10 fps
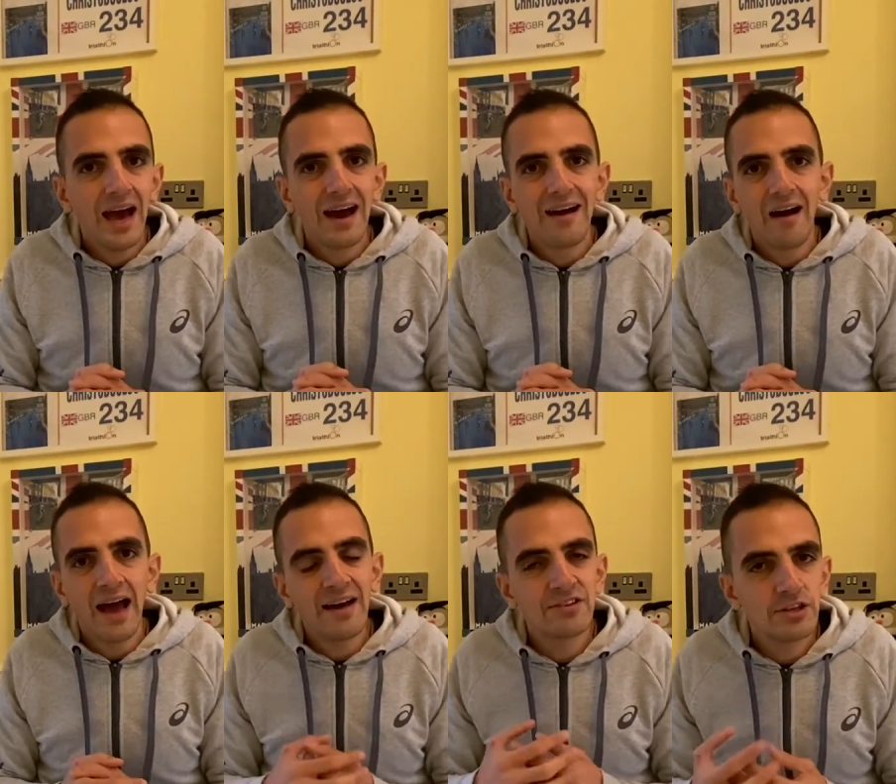I
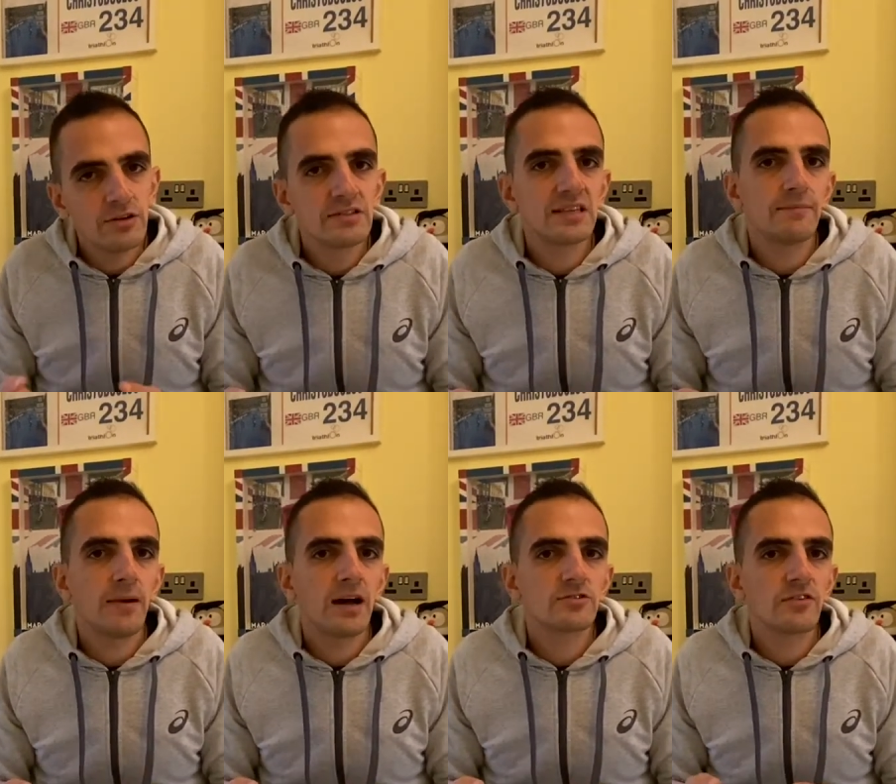haven't used it
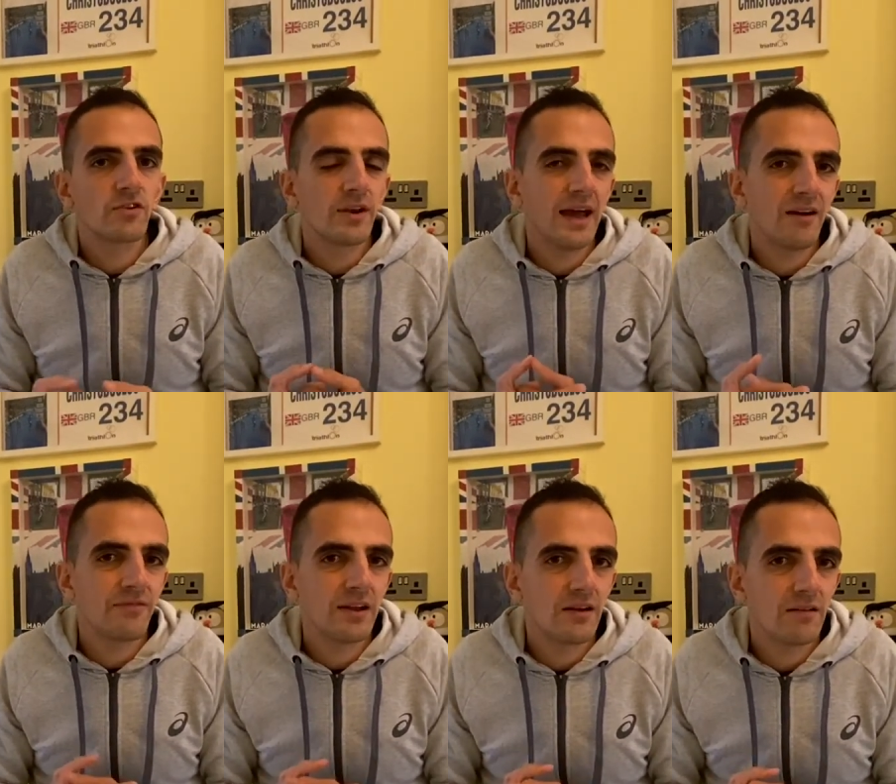much. I've gone out of
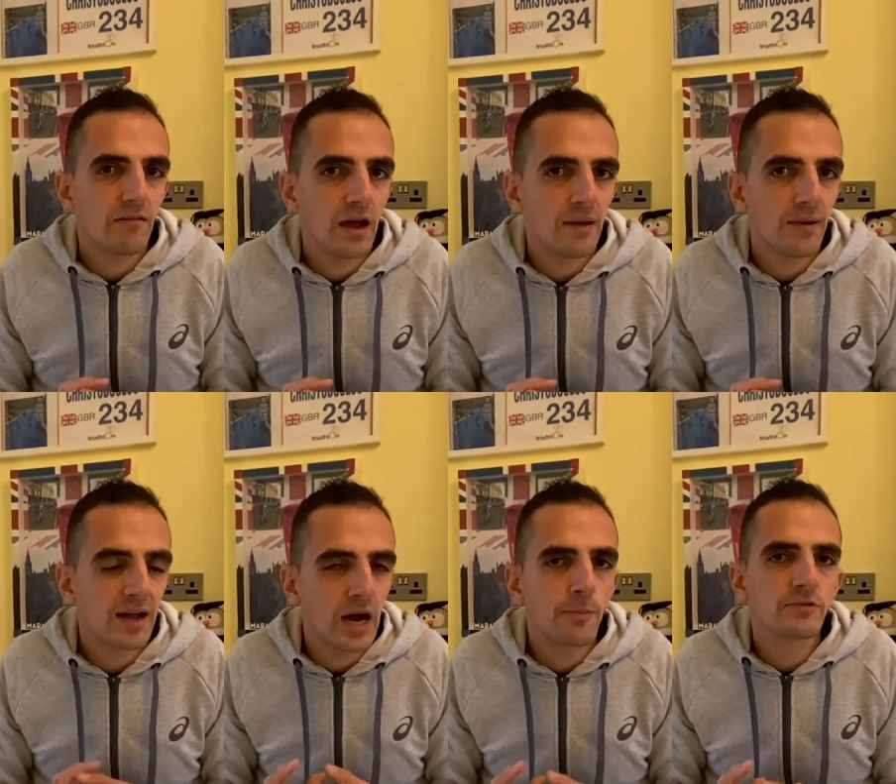it a
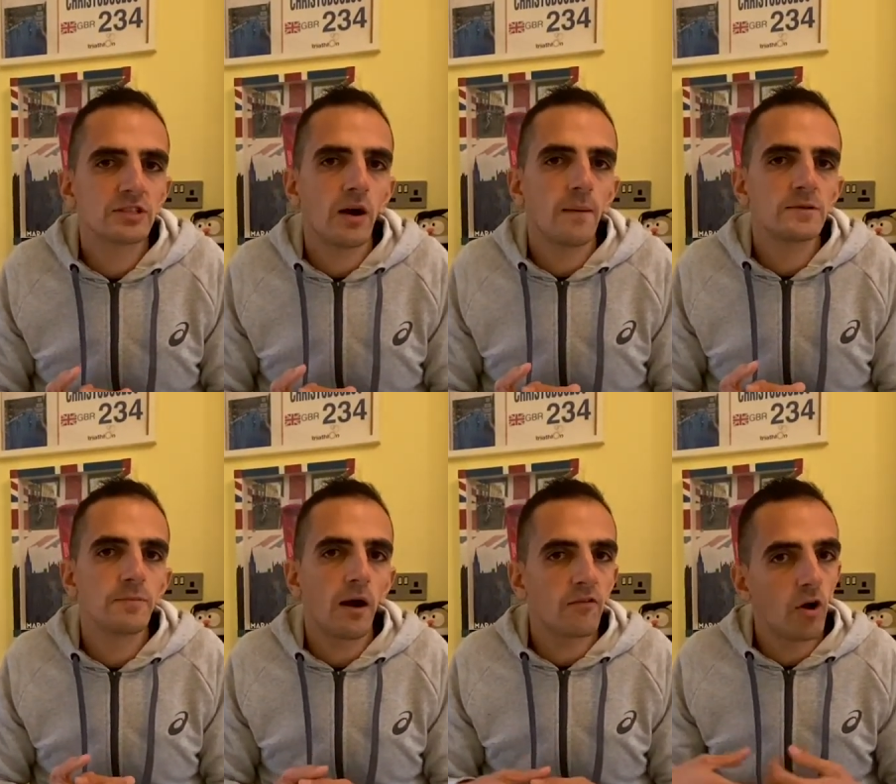couple of times, but
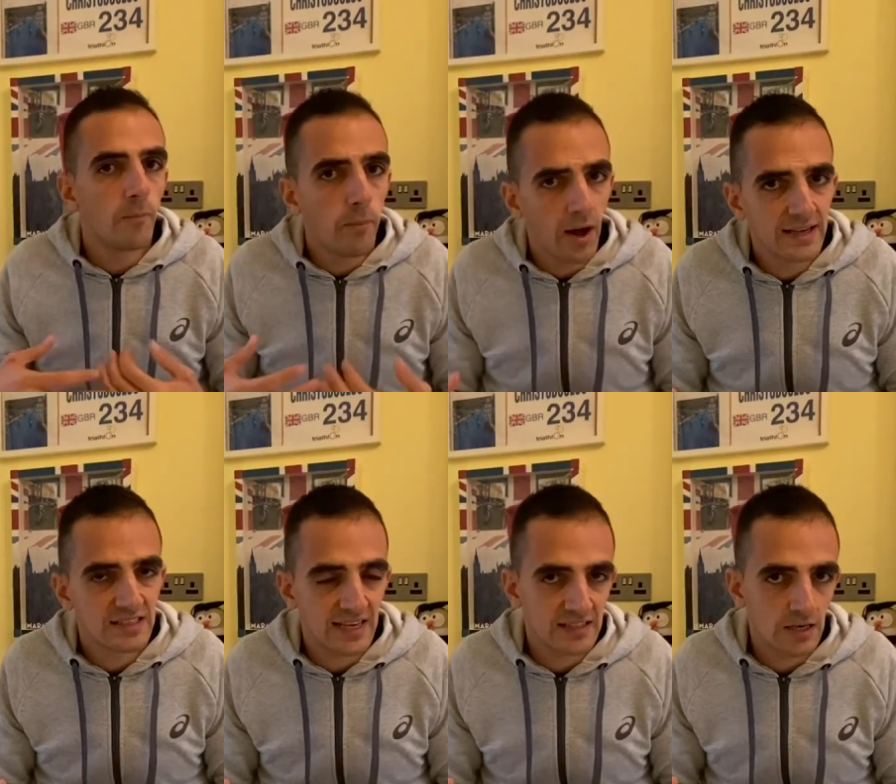I've got a bike
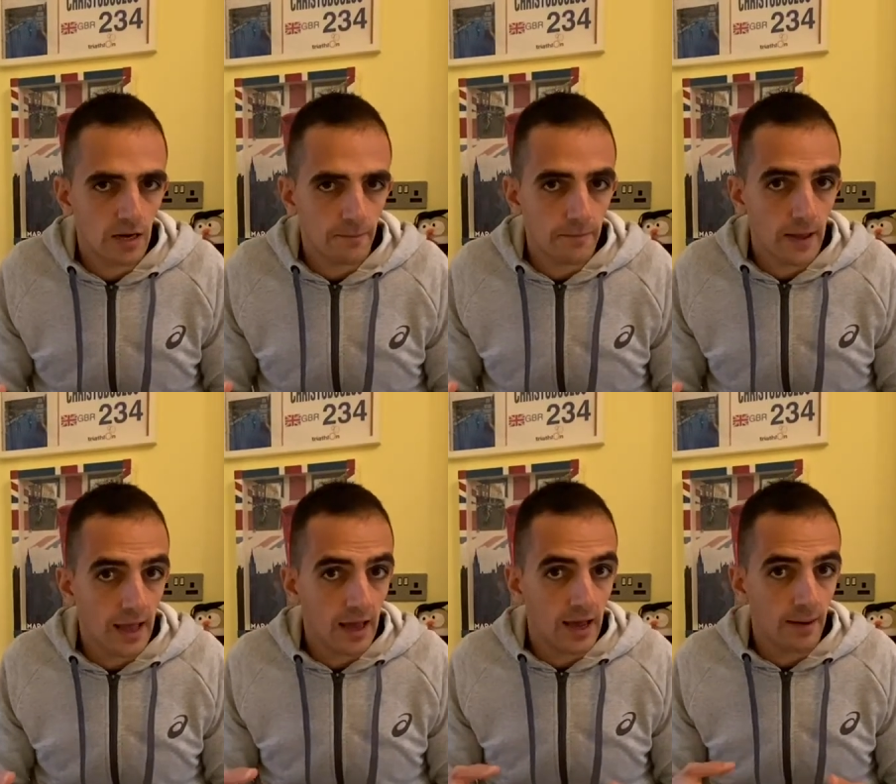set up
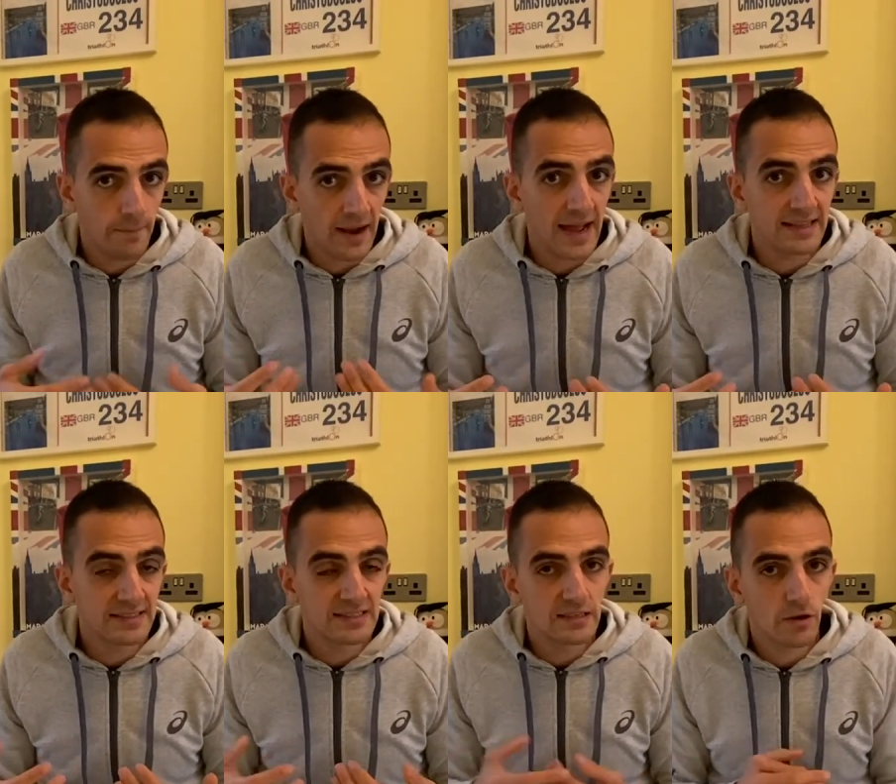
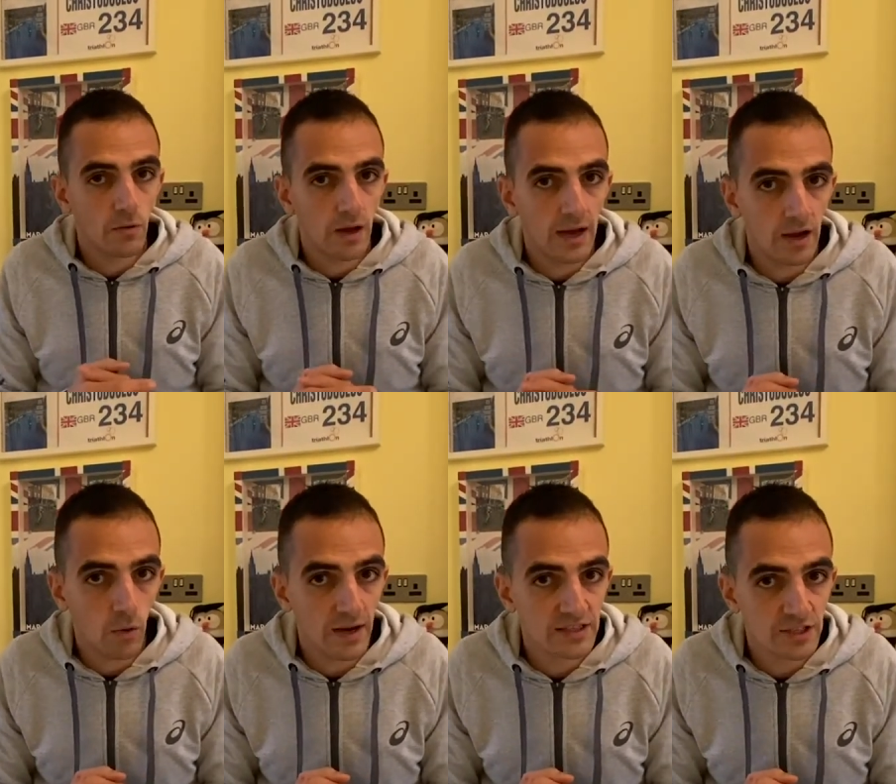planned
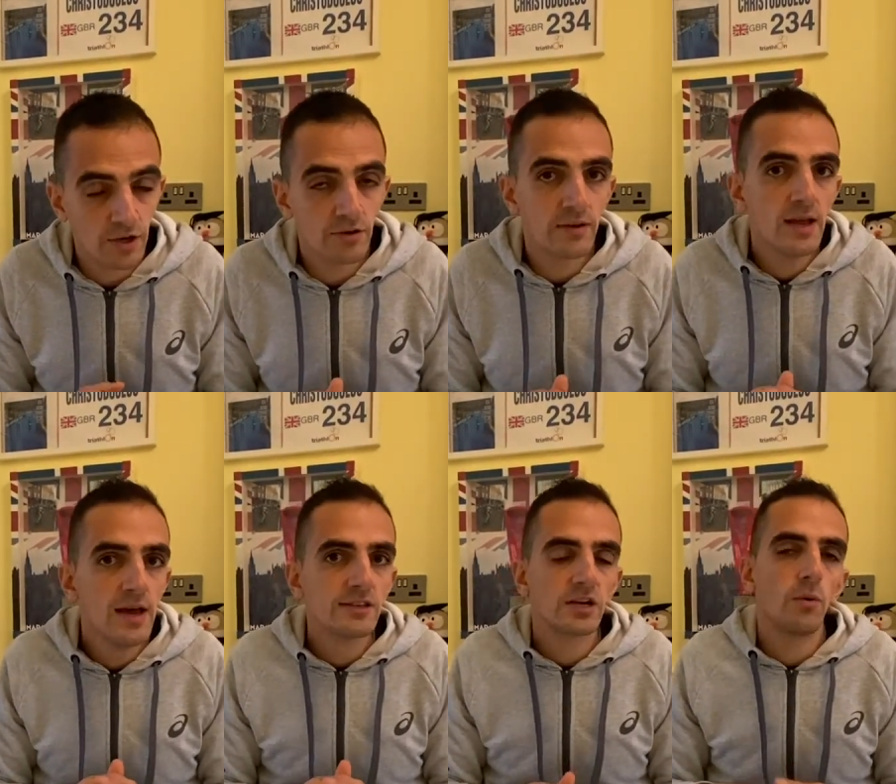quite soon.
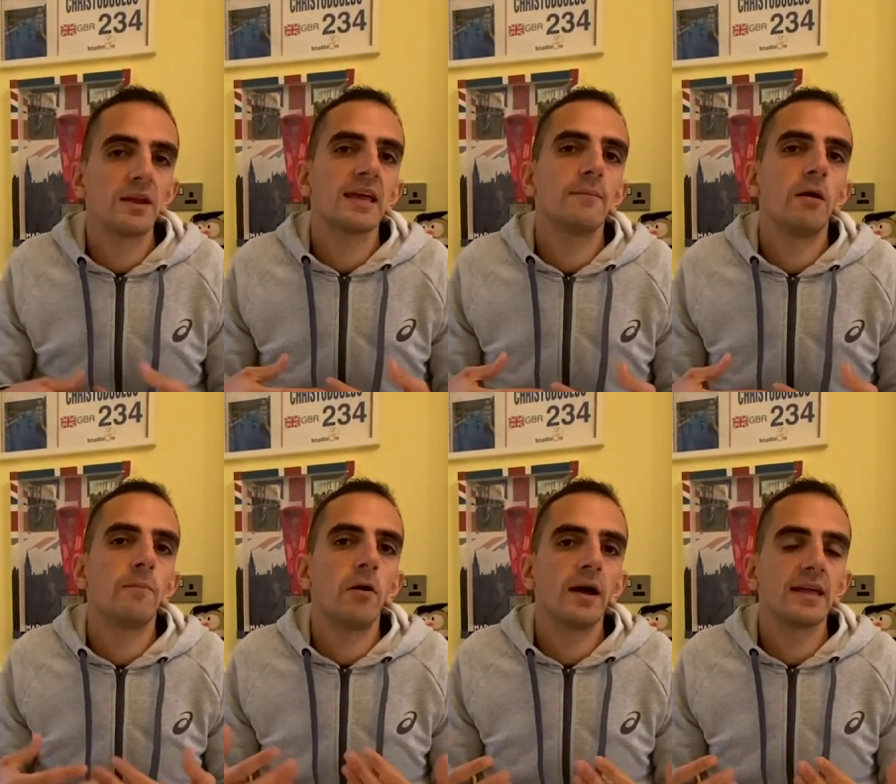So I want to get my
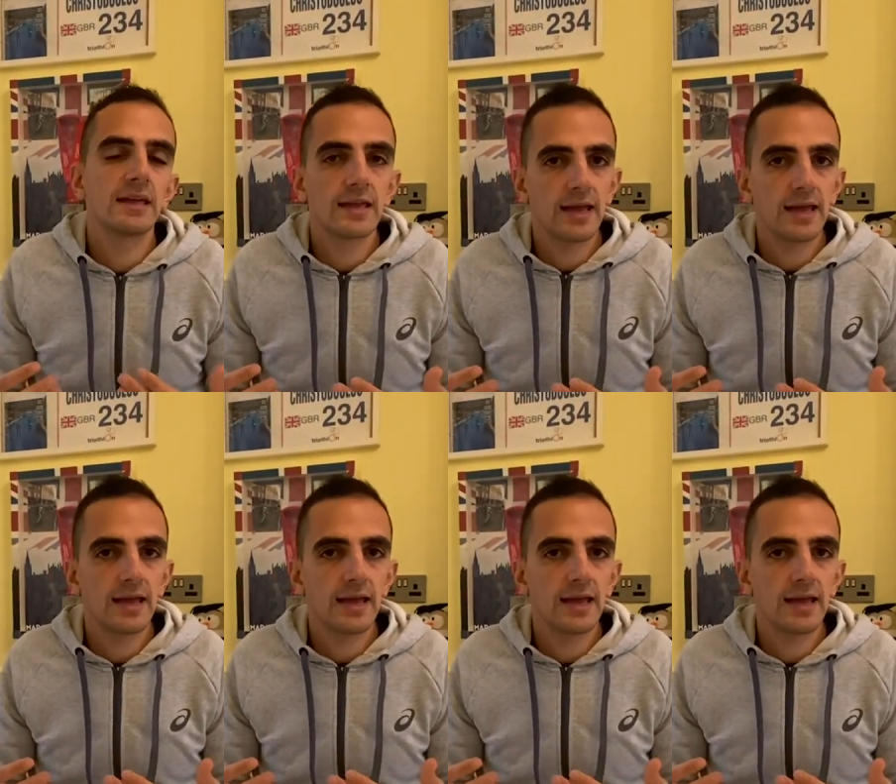bike.